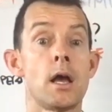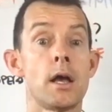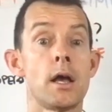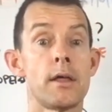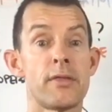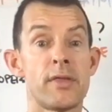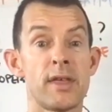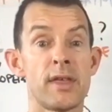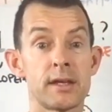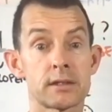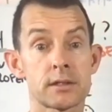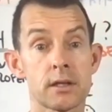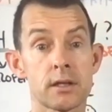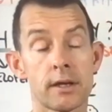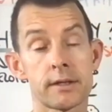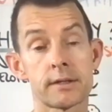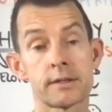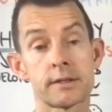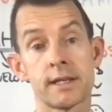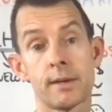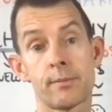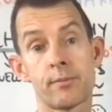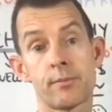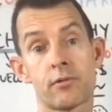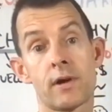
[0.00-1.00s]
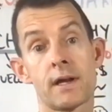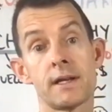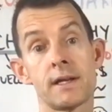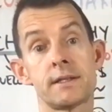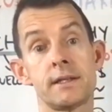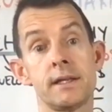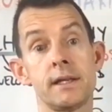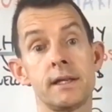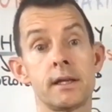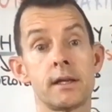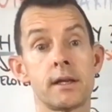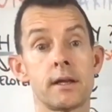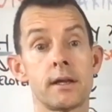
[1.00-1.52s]
Things like
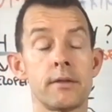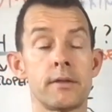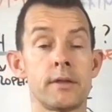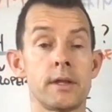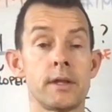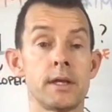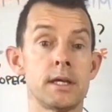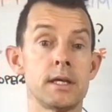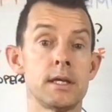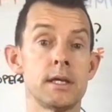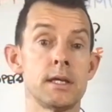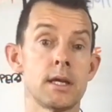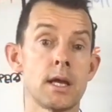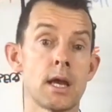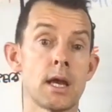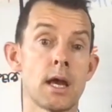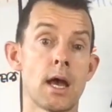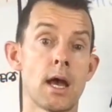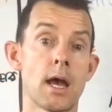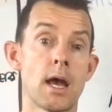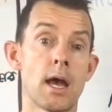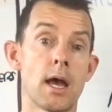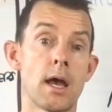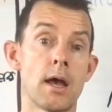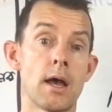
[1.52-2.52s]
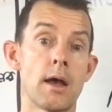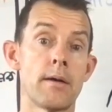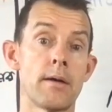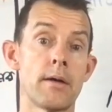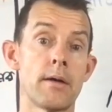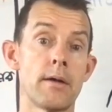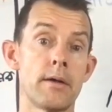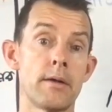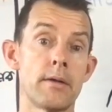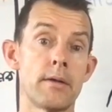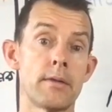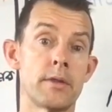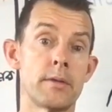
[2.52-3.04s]
separating
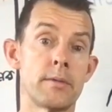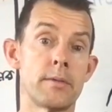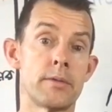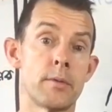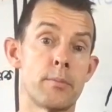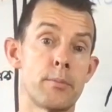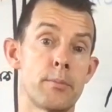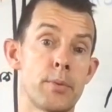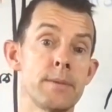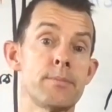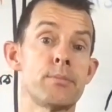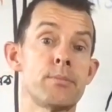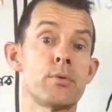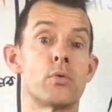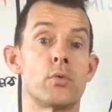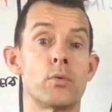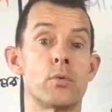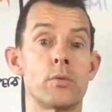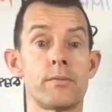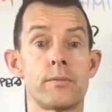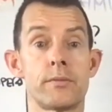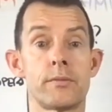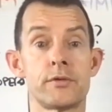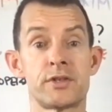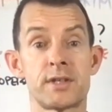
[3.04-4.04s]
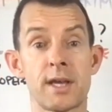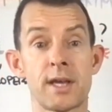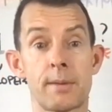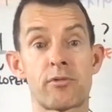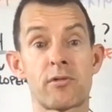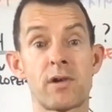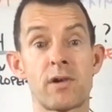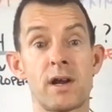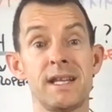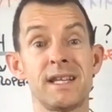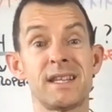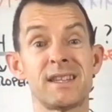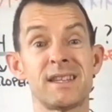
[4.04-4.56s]
the people,
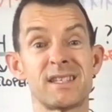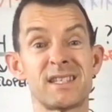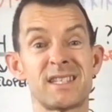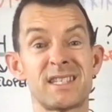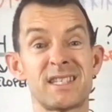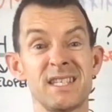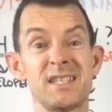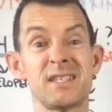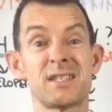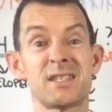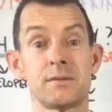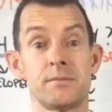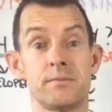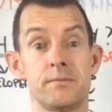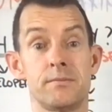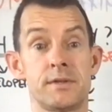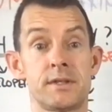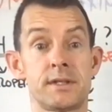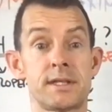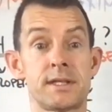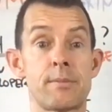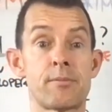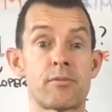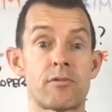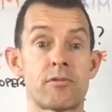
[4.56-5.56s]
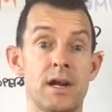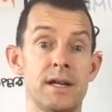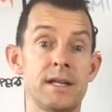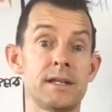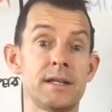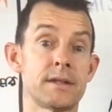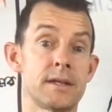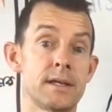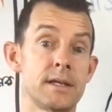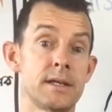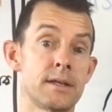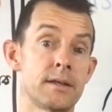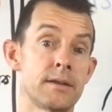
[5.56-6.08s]
separating the systems,
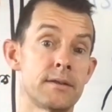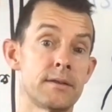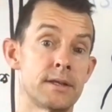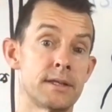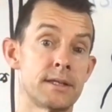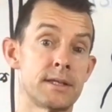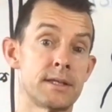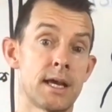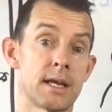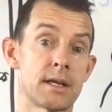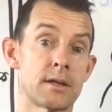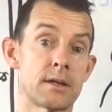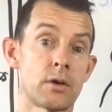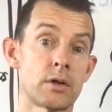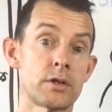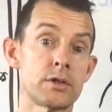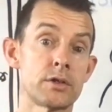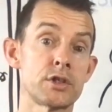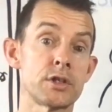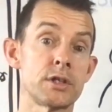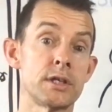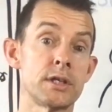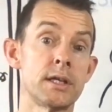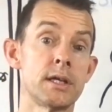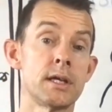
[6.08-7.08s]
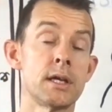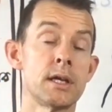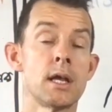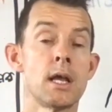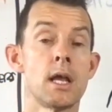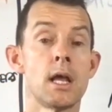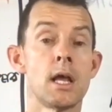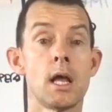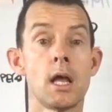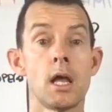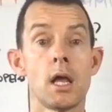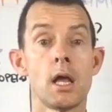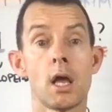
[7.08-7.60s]
separating the technology.
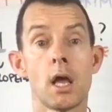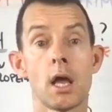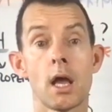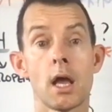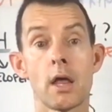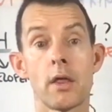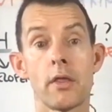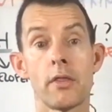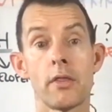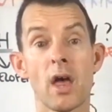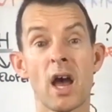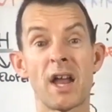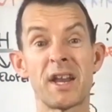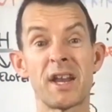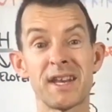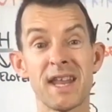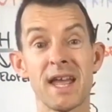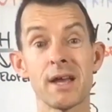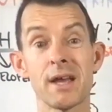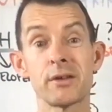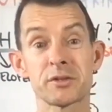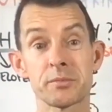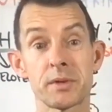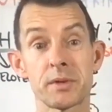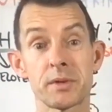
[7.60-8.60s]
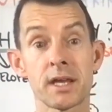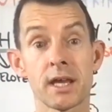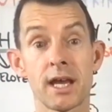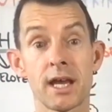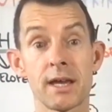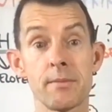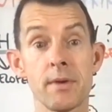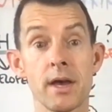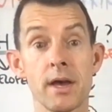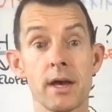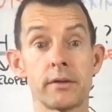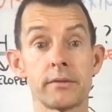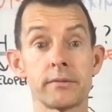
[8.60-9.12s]
An announcement
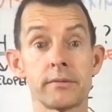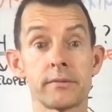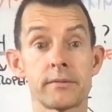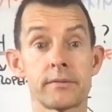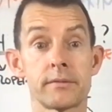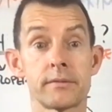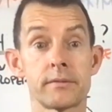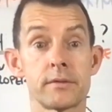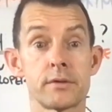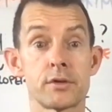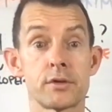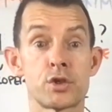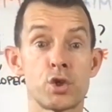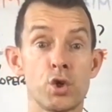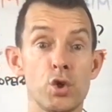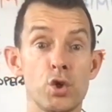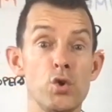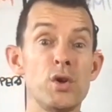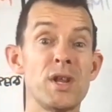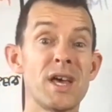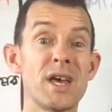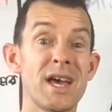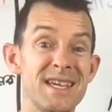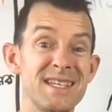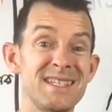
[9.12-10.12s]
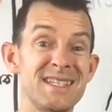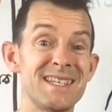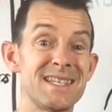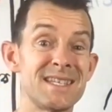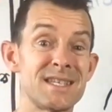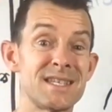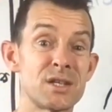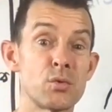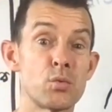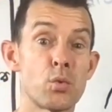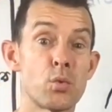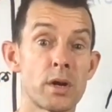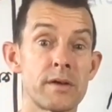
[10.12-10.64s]
came out 2 days
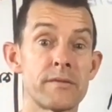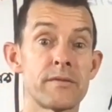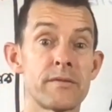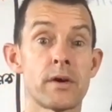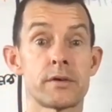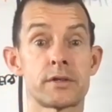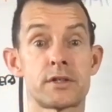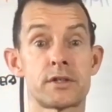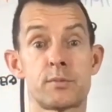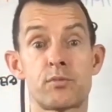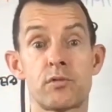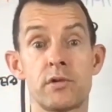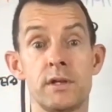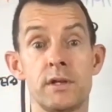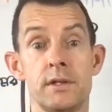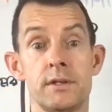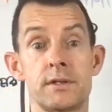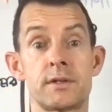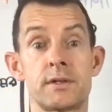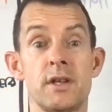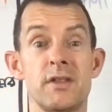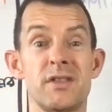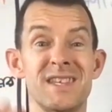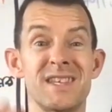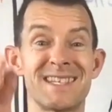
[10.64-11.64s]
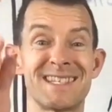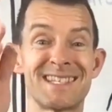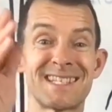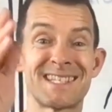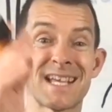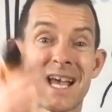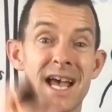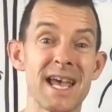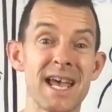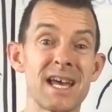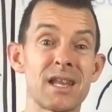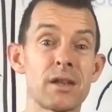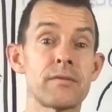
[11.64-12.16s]
into one of our sprints that the
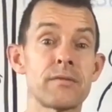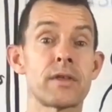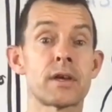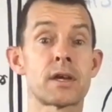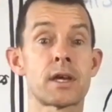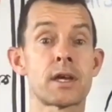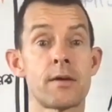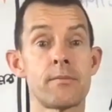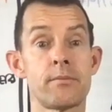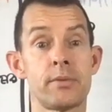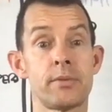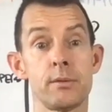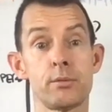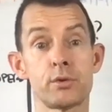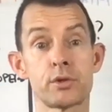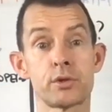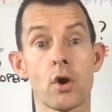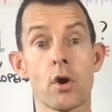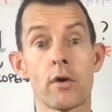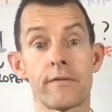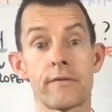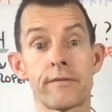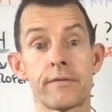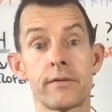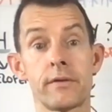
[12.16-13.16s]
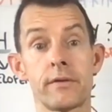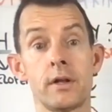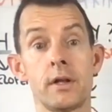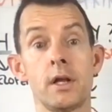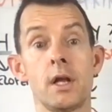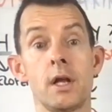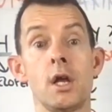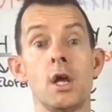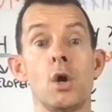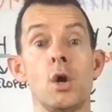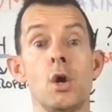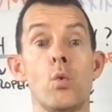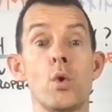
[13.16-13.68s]
sale of the company was off.
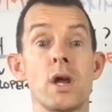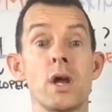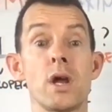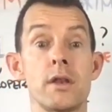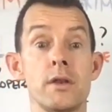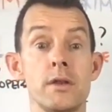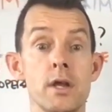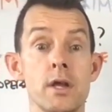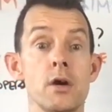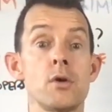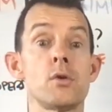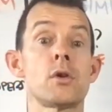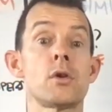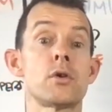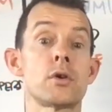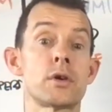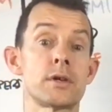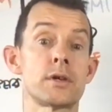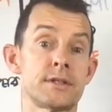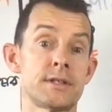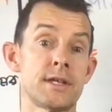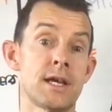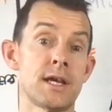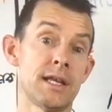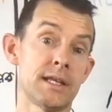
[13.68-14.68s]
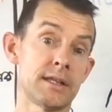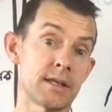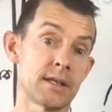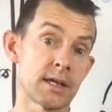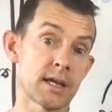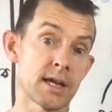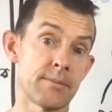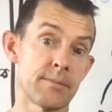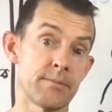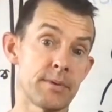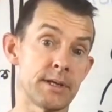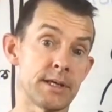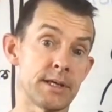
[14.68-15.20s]
We are no longer selling the
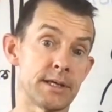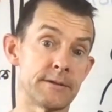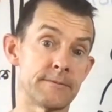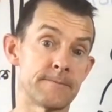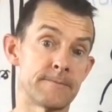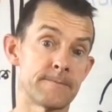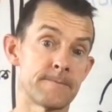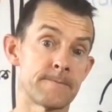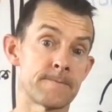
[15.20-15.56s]
company.